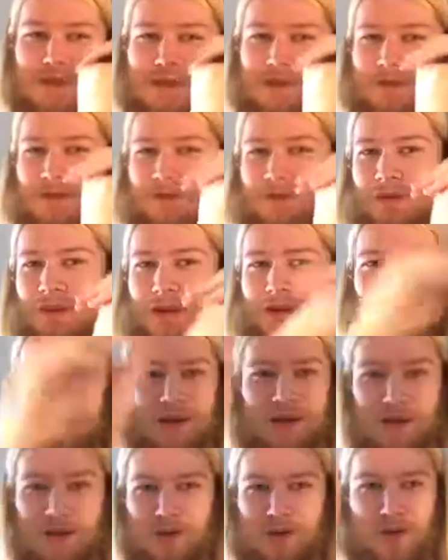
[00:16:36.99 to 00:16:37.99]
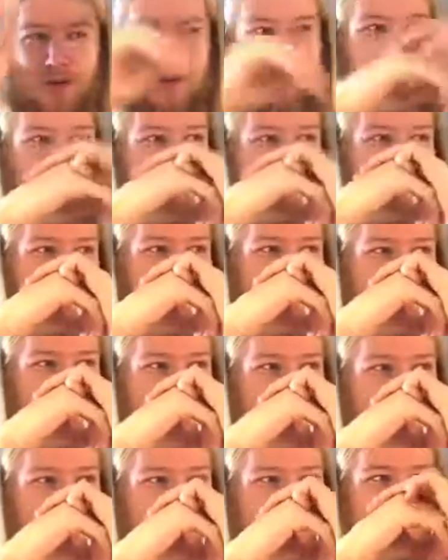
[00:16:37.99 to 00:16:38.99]
really relates to meta
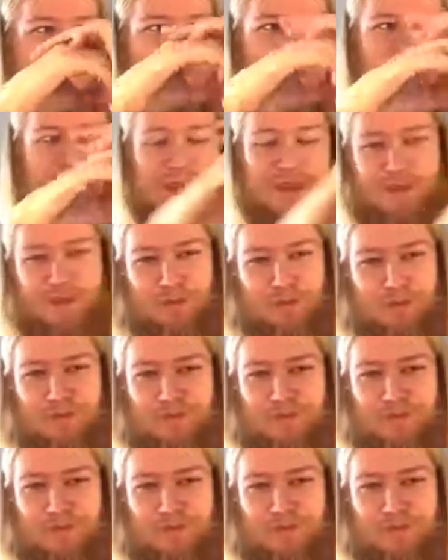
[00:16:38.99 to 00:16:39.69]
concept, but